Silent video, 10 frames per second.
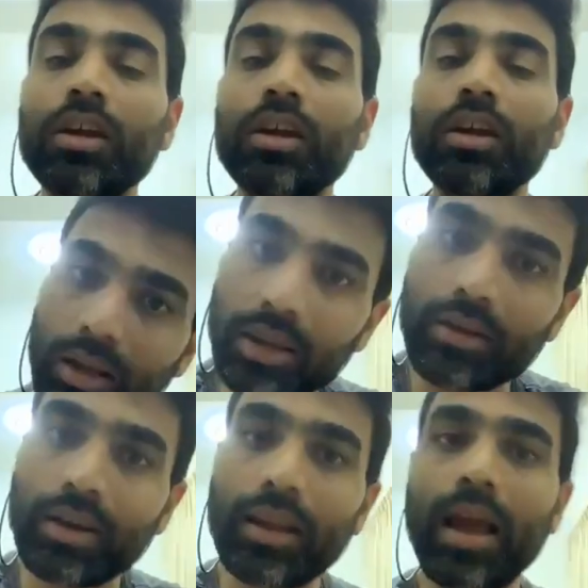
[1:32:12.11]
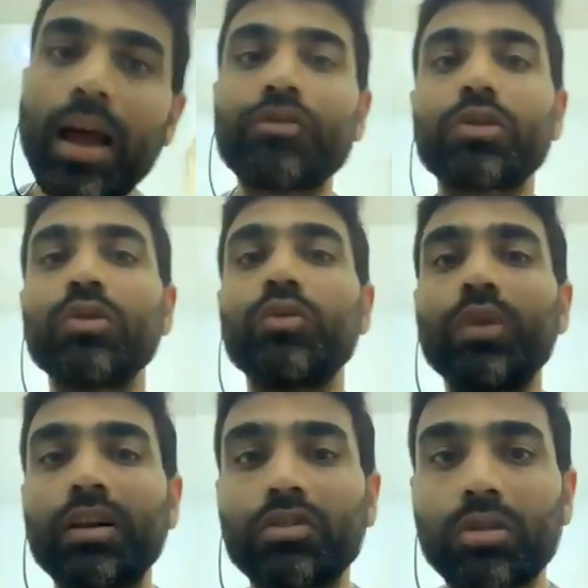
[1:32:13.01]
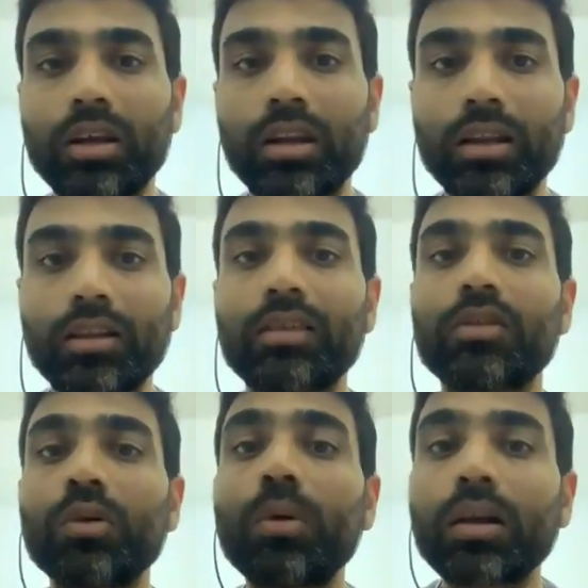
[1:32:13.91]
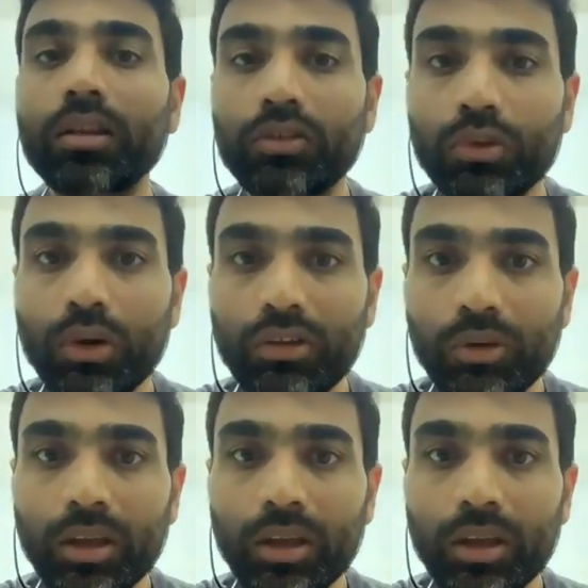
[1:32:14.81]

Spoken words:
you really have to do weights training. There's no other choice.